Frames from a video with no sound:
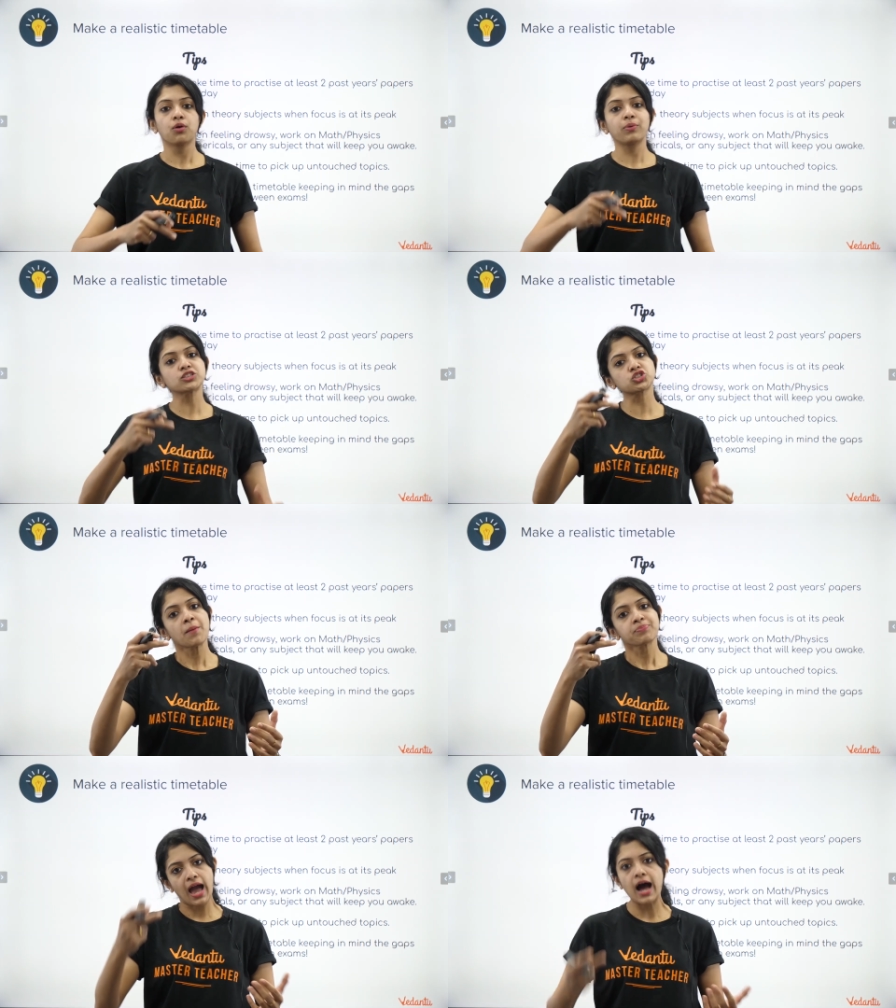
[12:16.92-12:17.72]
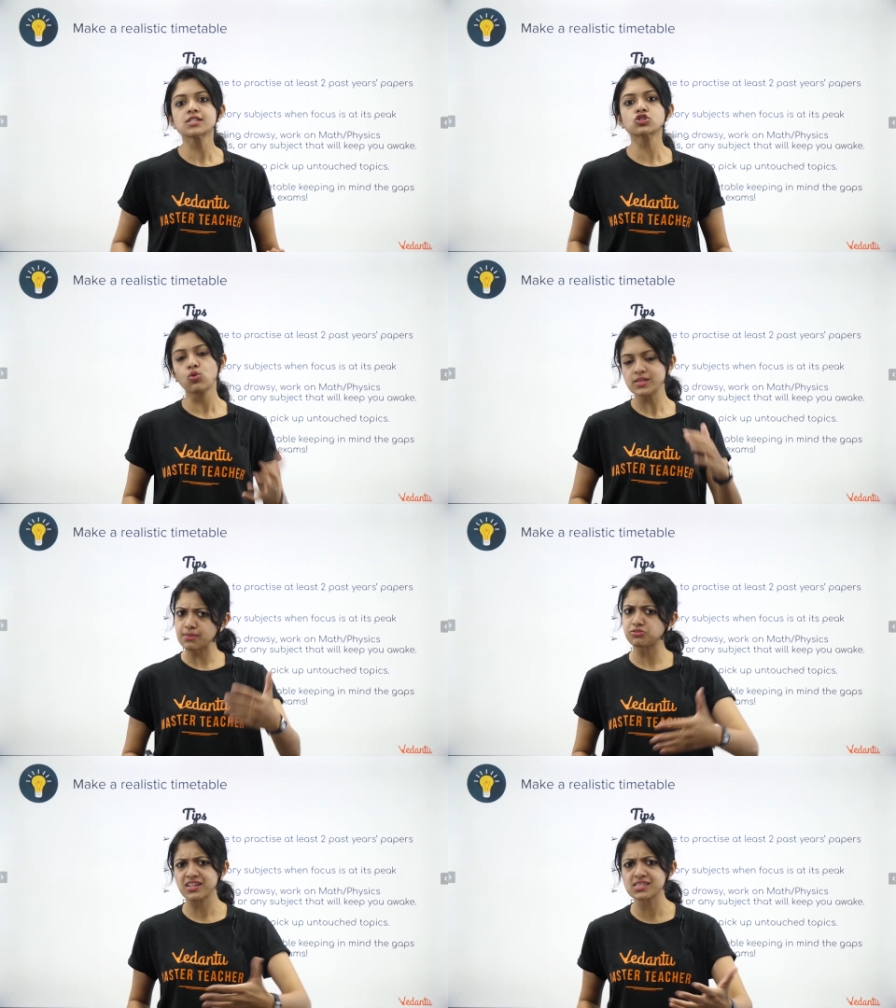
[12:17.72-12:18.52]
which our school
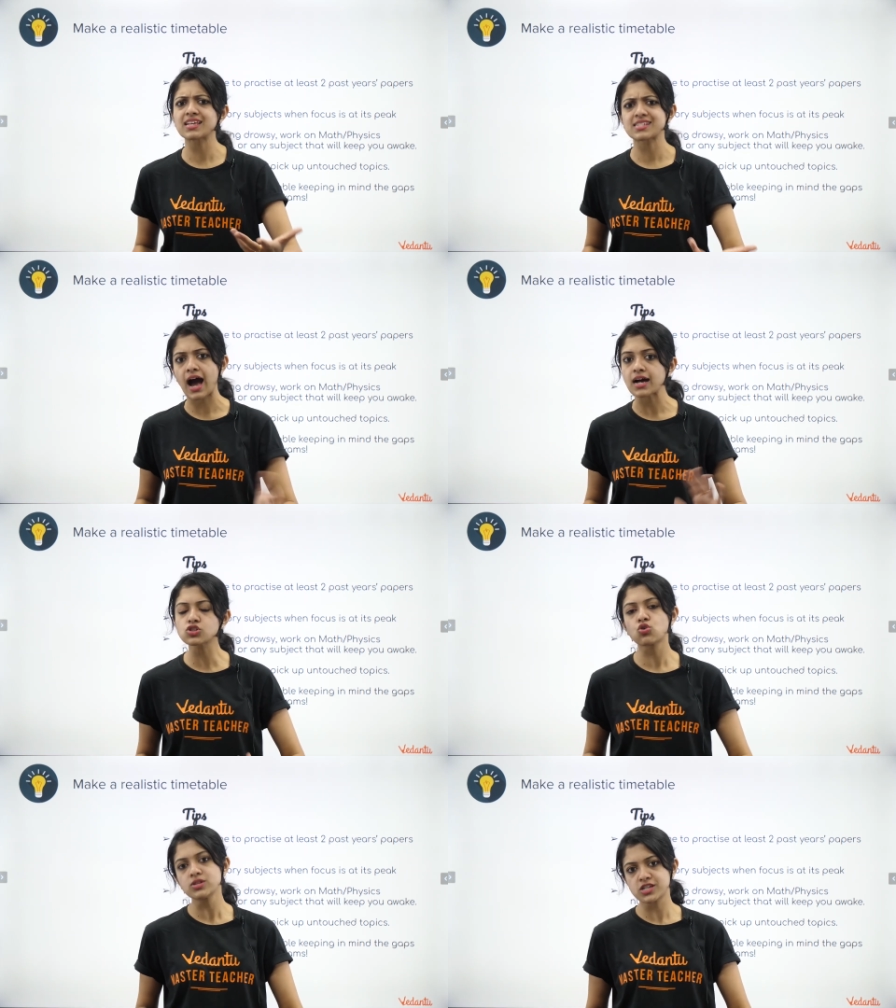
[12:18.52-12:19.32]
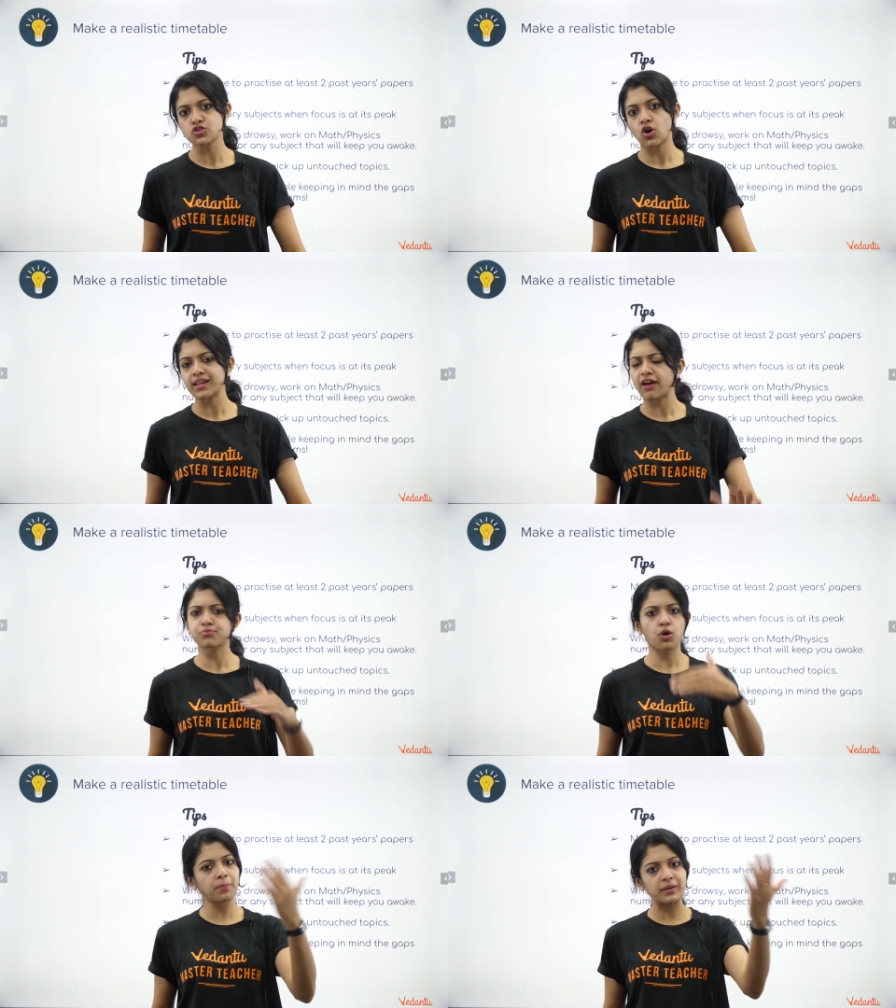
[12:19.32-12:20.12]
subjects that our school did not have.
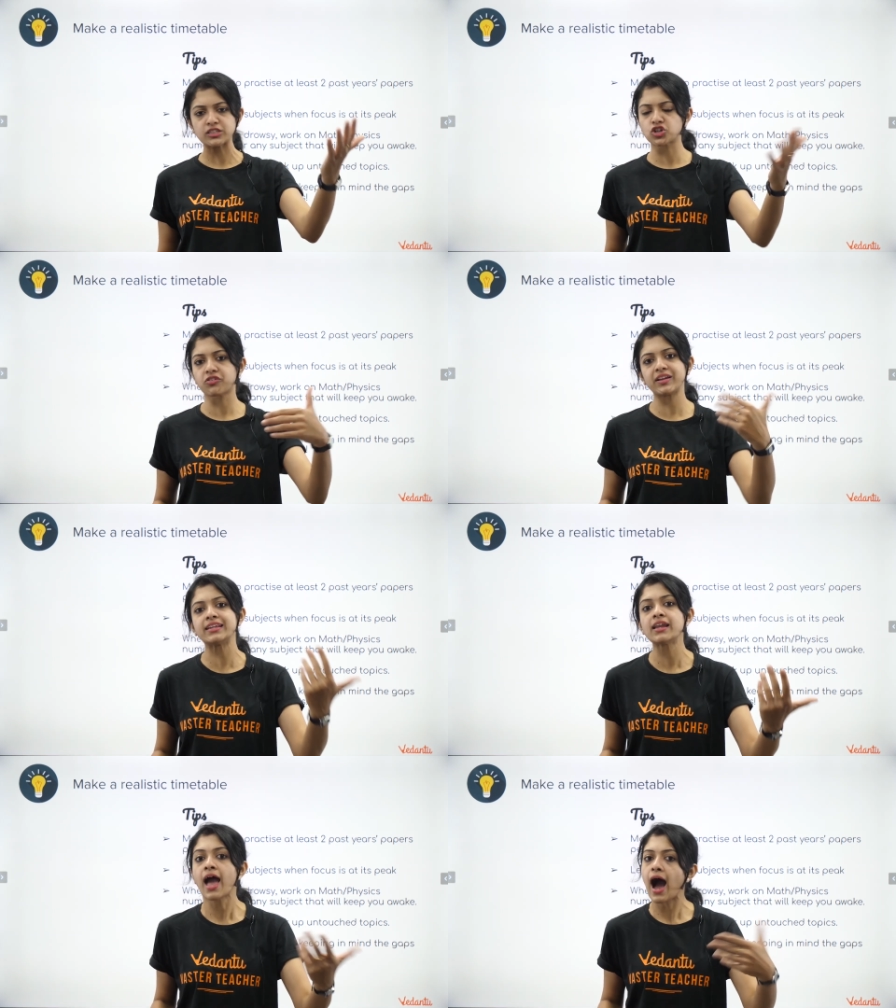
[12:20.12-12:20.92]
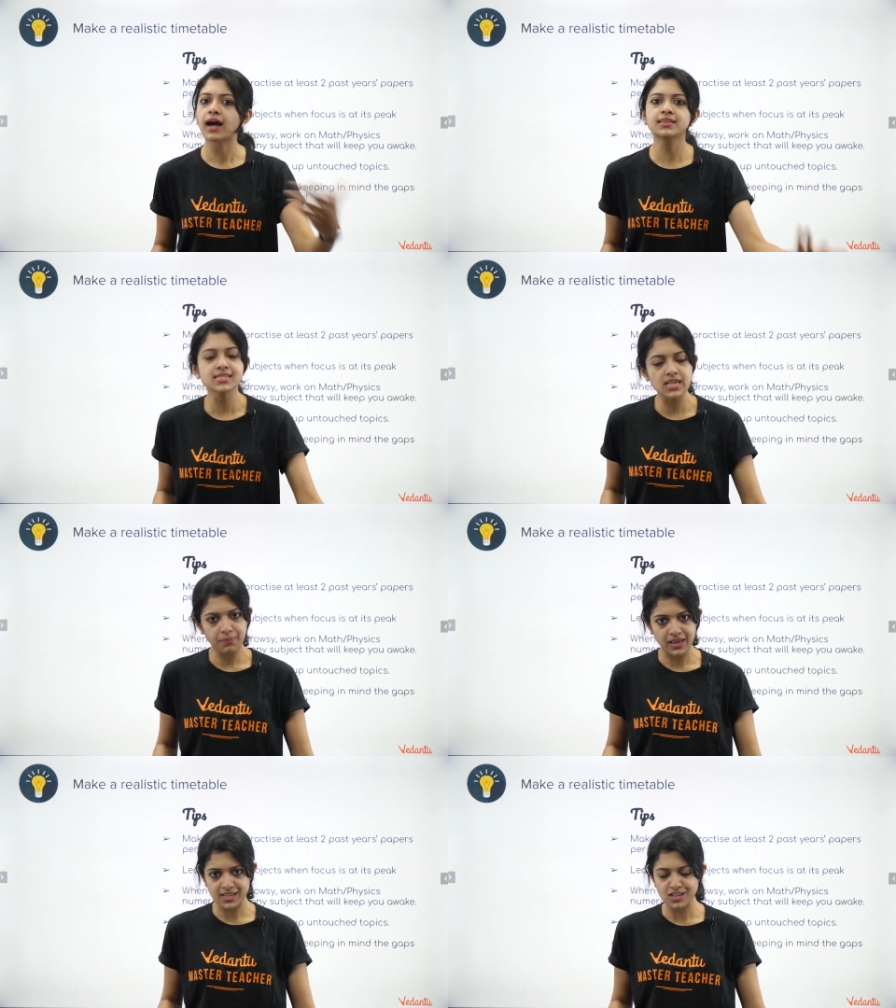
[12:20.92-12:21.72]
Probably children in other
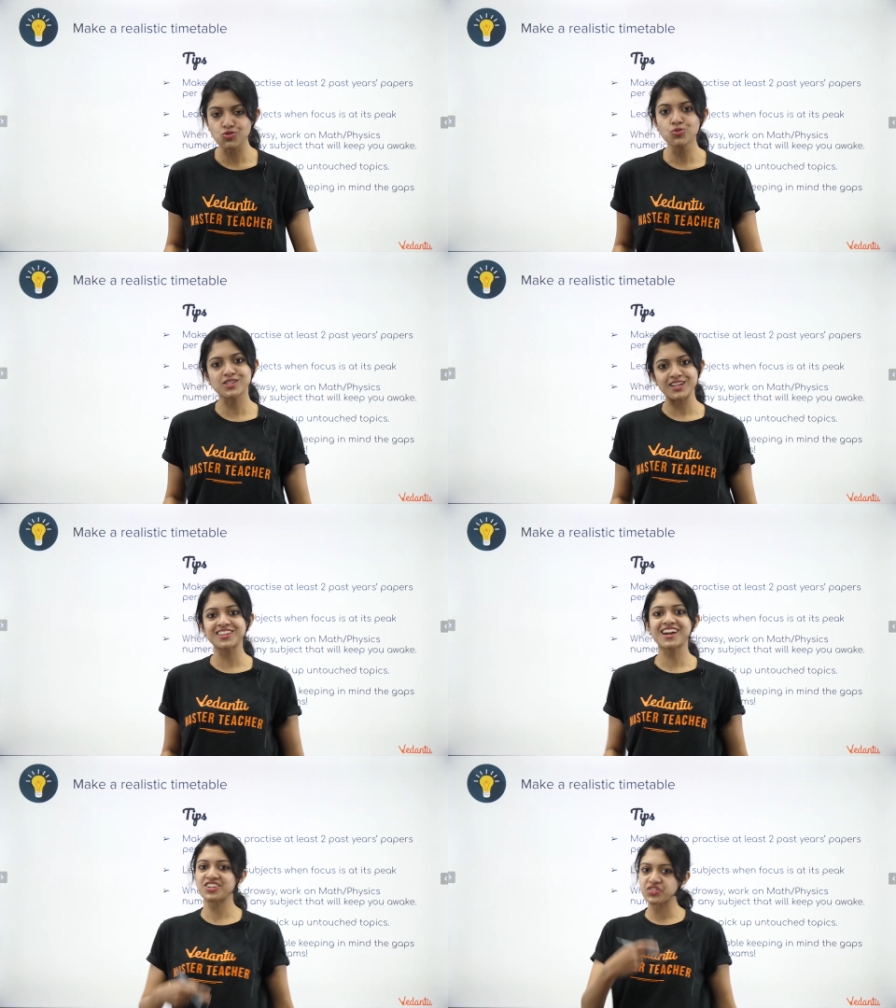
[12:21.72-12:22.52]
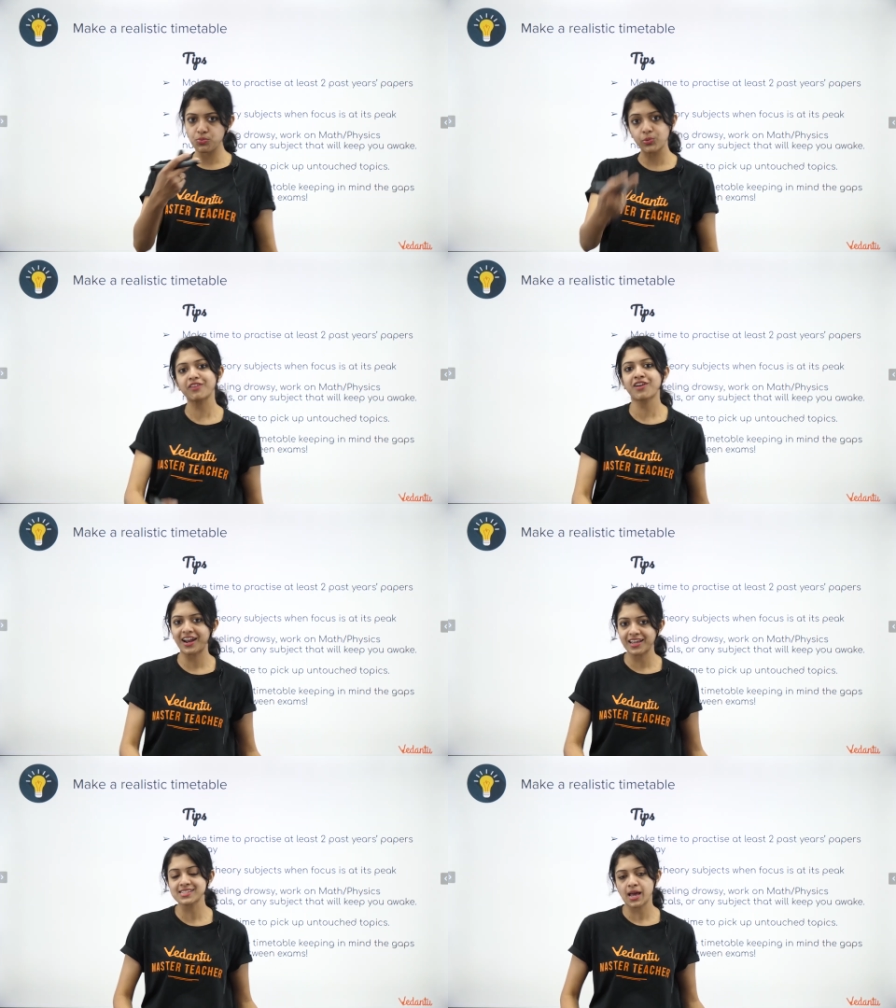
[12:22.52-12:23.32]
CBSE schools in the country would have
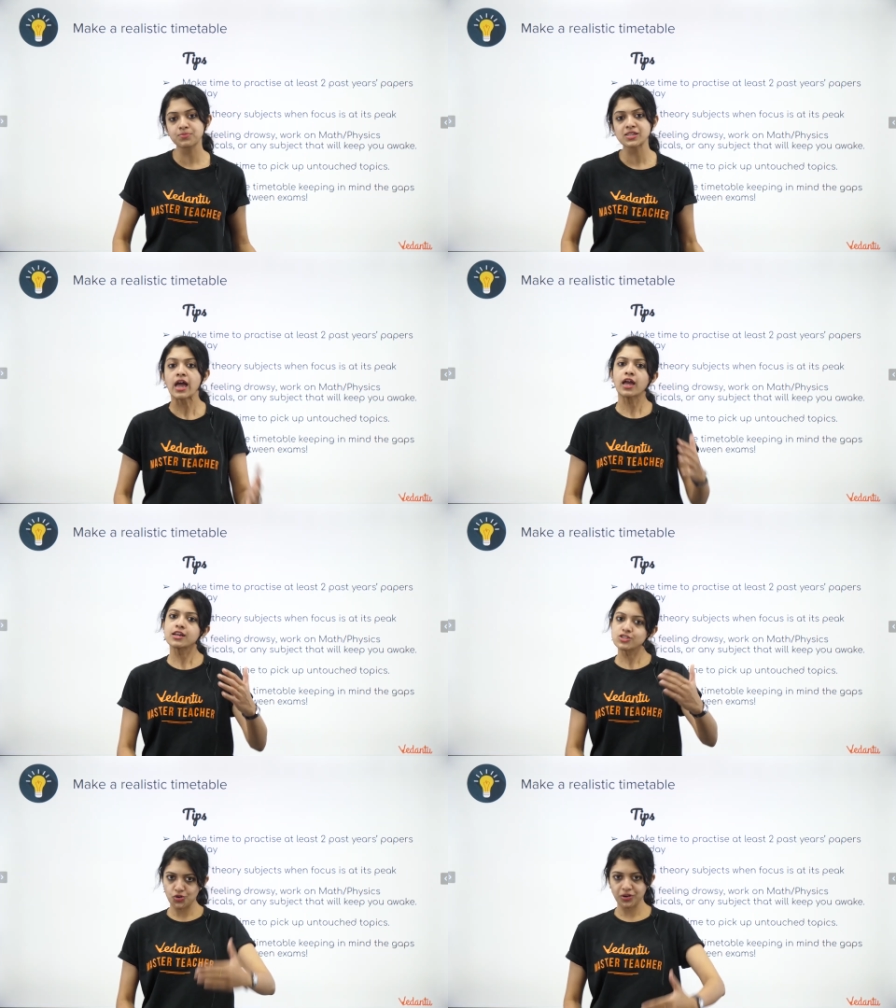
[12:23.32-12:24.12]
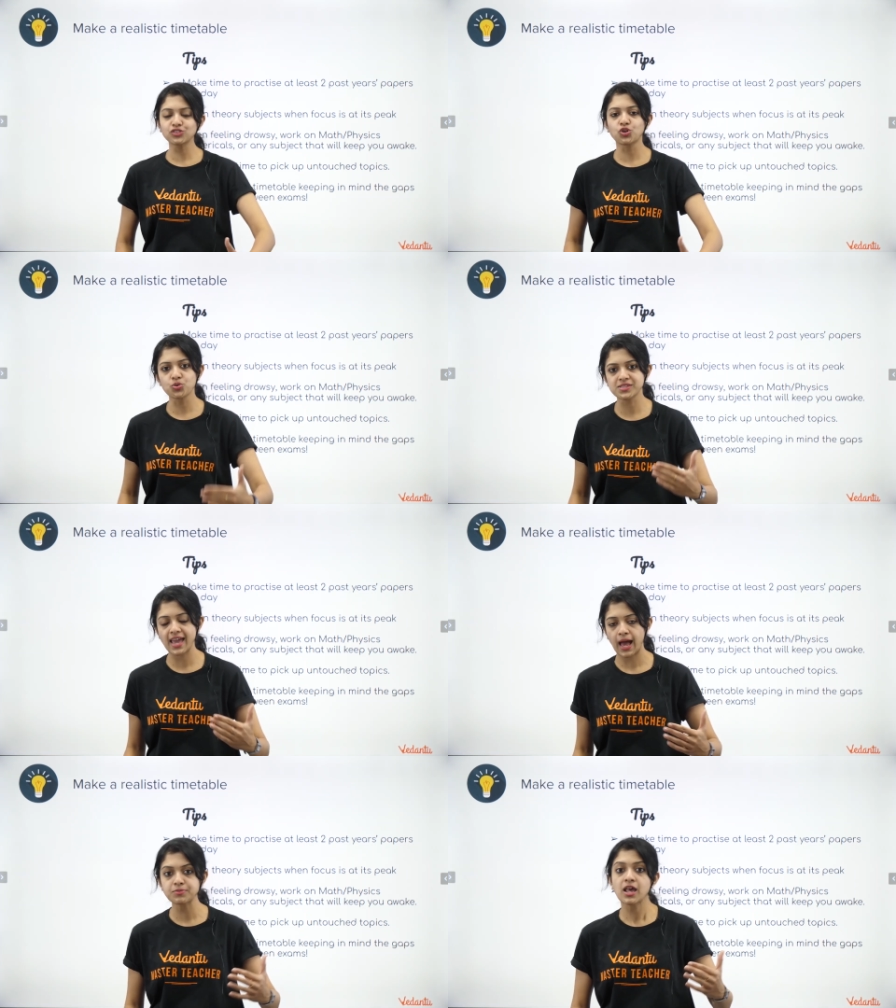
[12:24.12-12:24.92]
had exams during those
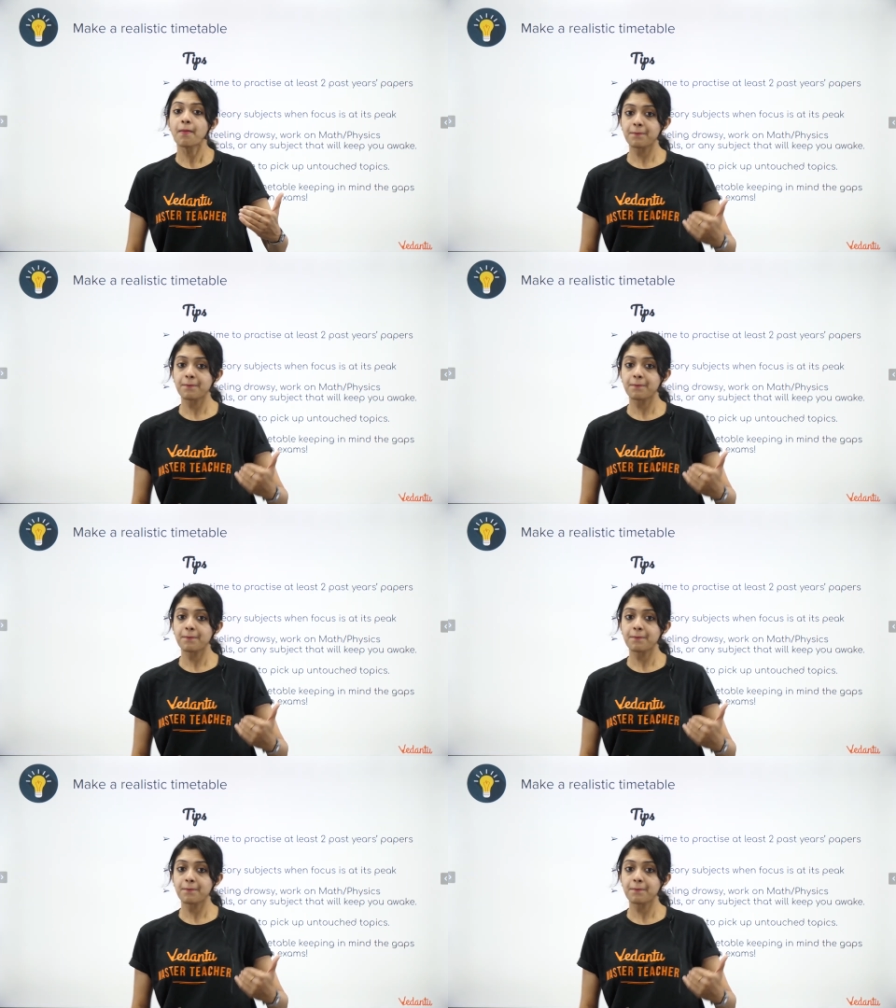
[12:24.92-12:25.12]
gaps.